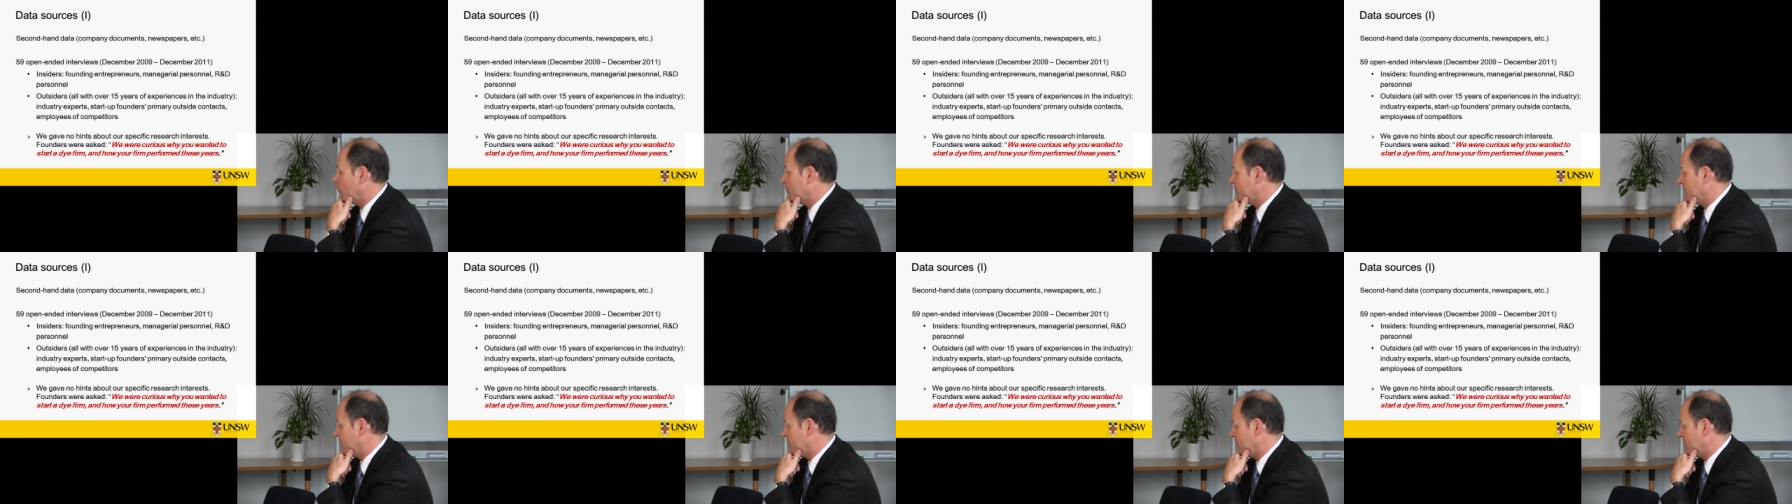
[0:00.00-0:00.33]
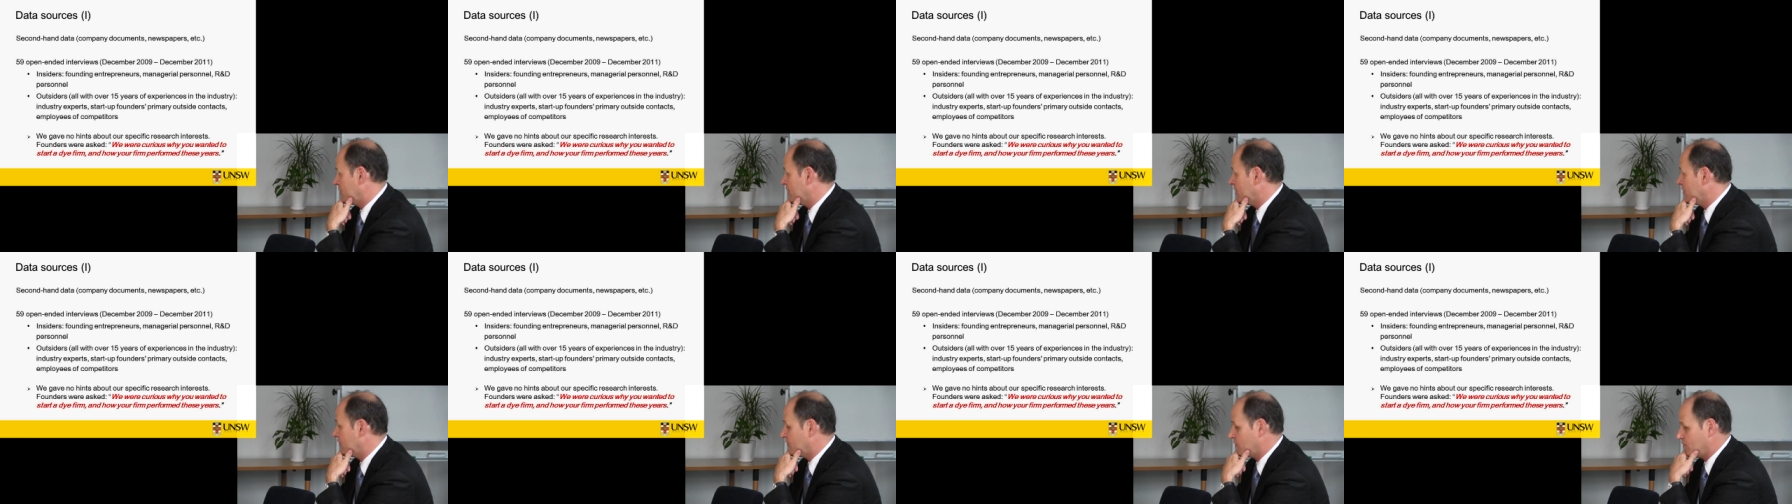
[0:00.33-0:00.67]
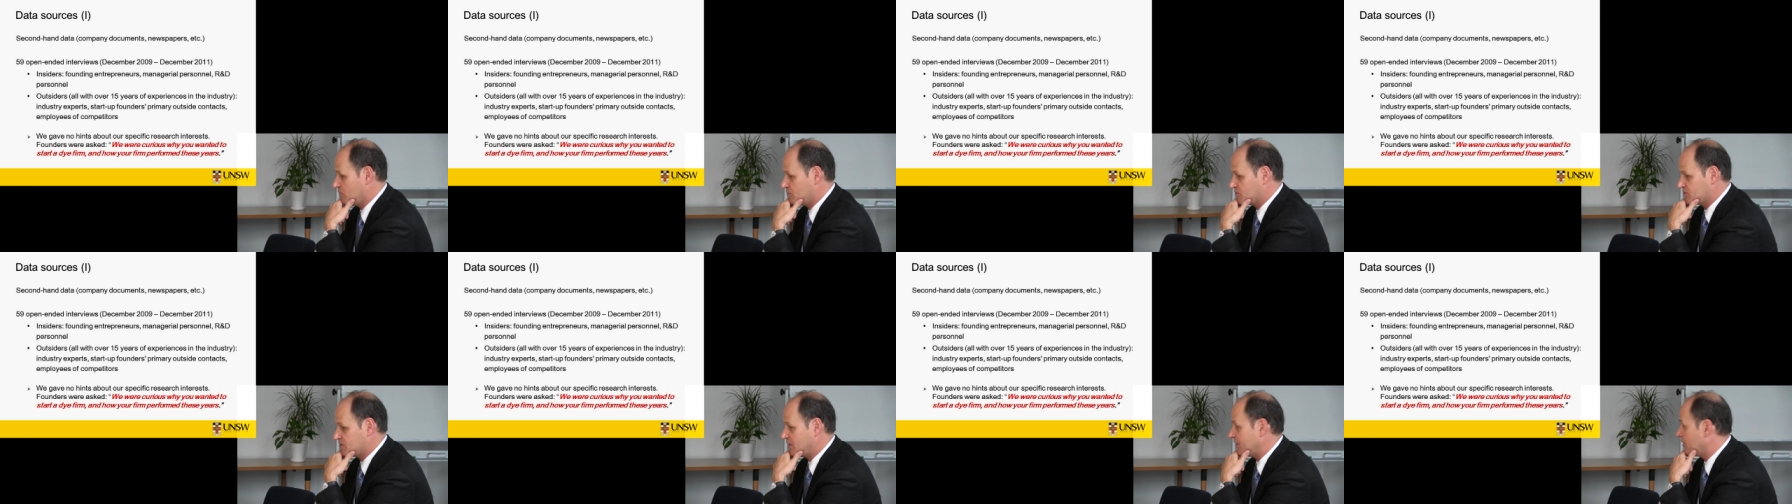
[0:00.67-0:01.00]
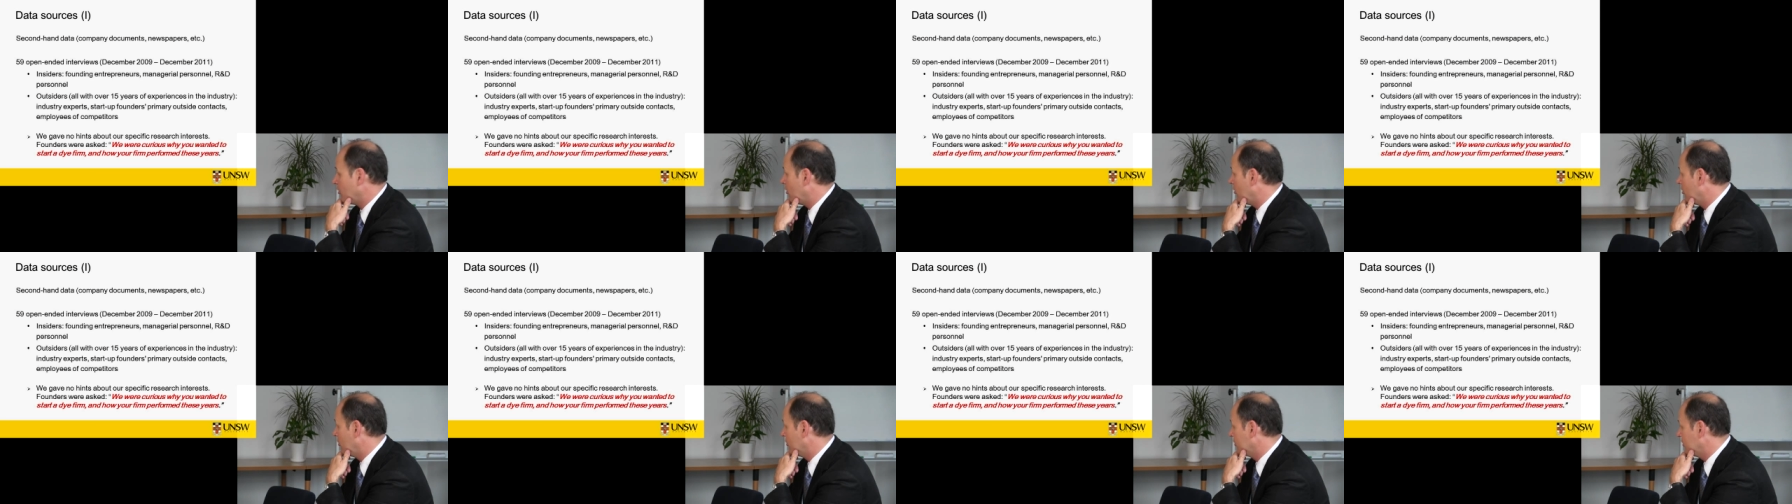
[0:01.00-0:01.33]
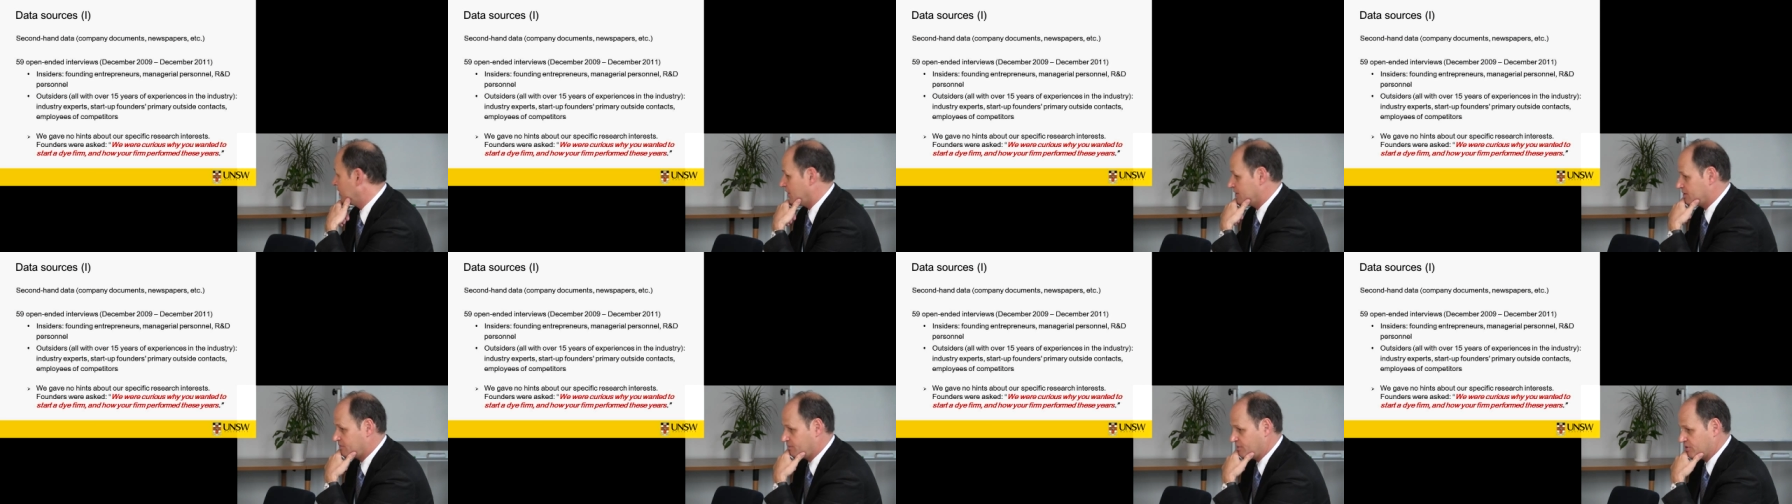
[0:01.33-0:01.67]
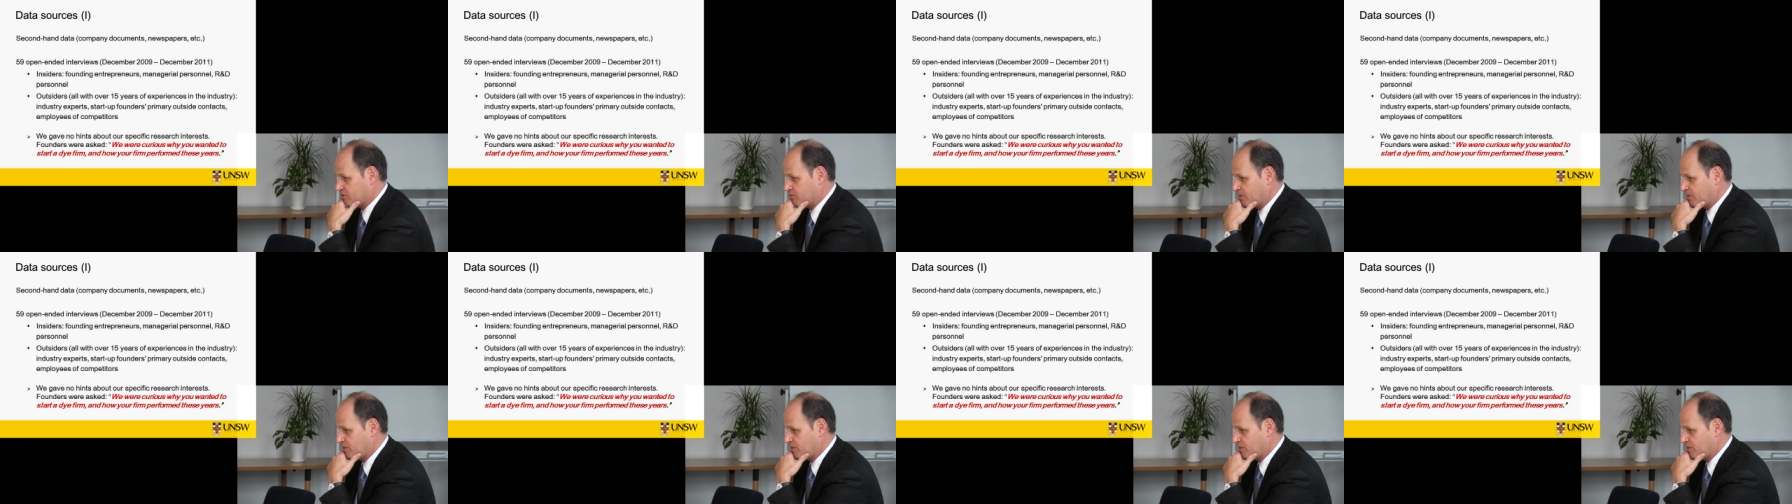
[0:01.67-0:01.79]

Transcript: open-ended interviews that Hong did